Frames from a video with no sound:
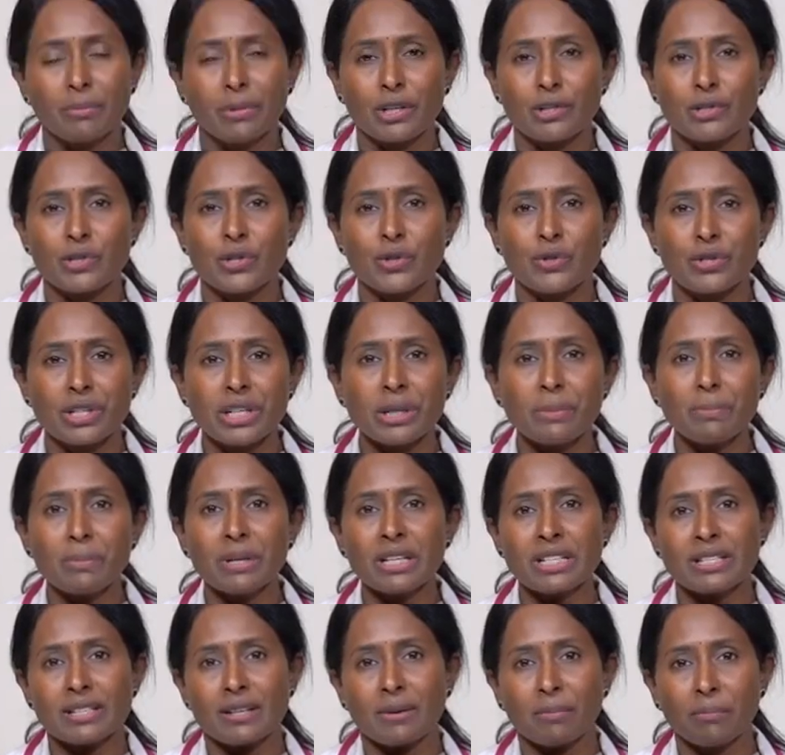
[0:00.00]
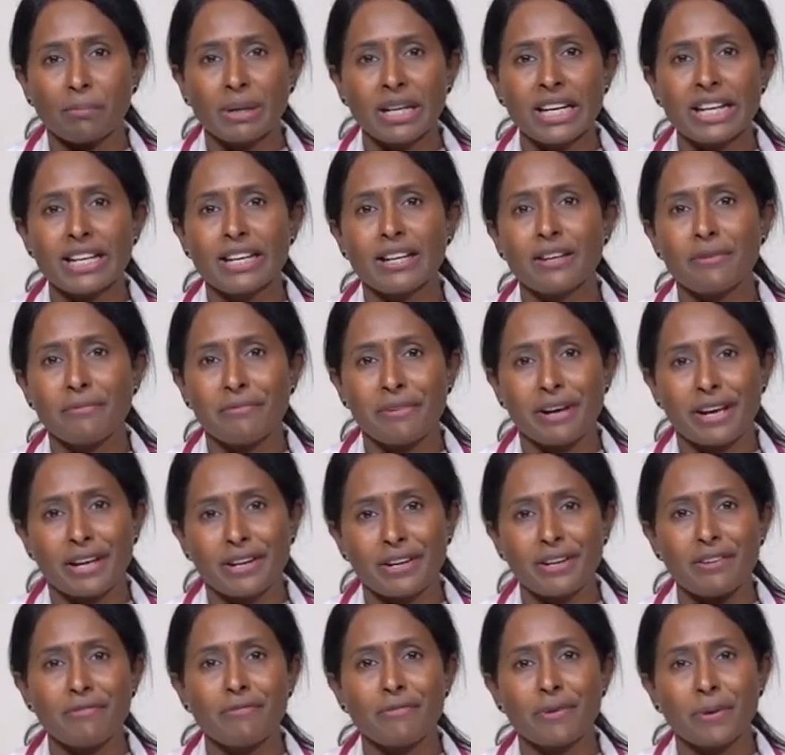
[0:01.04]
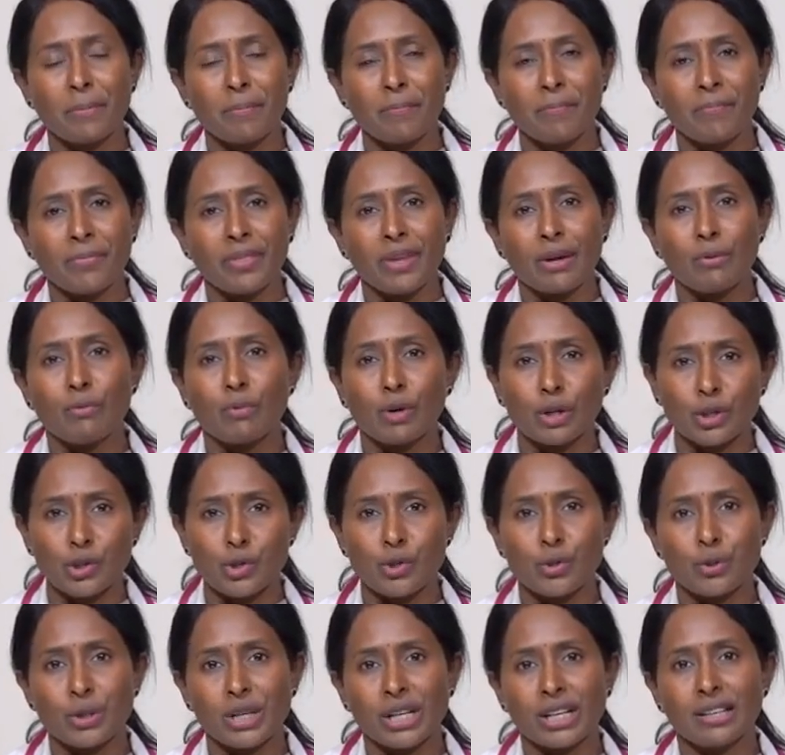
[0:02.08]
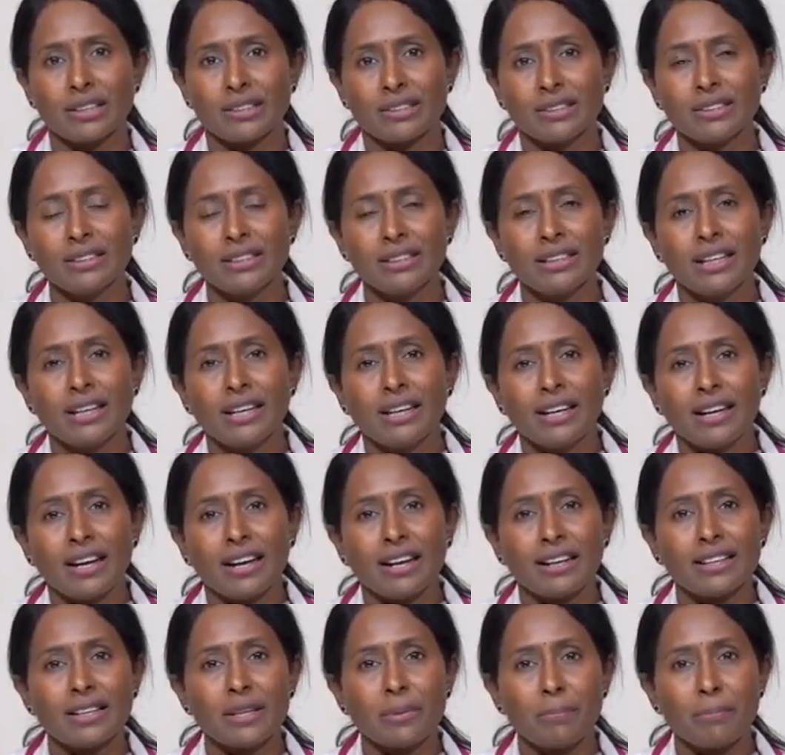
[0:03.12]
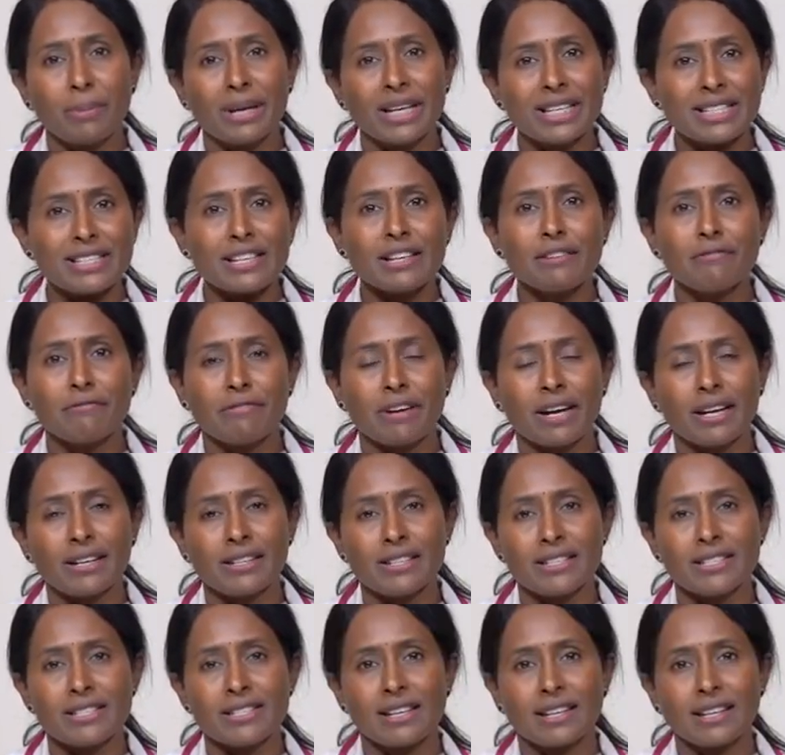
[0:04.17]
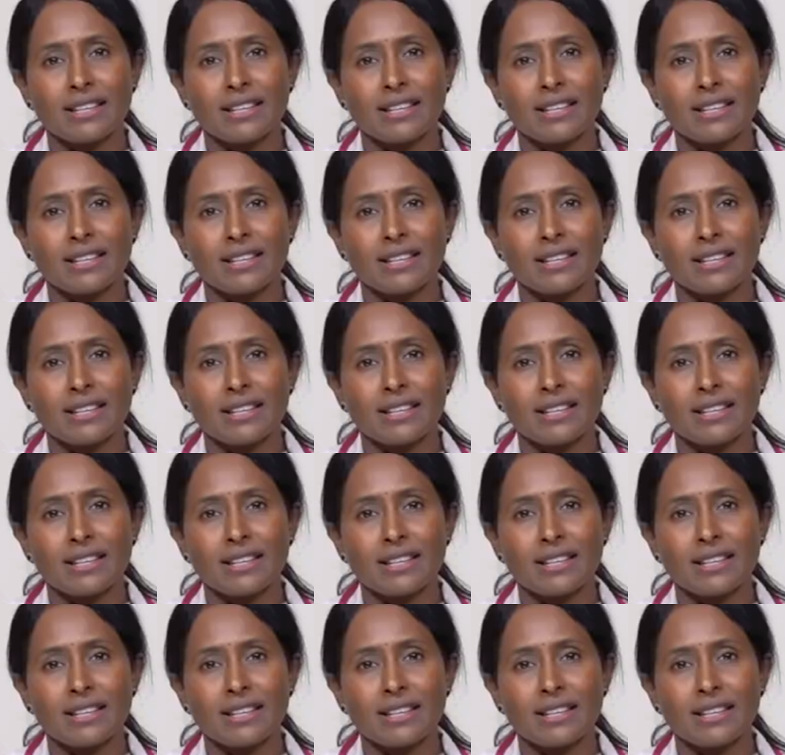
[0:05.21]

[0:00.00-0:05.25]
Because the treatments completely vary from one to the other. And the basic fact is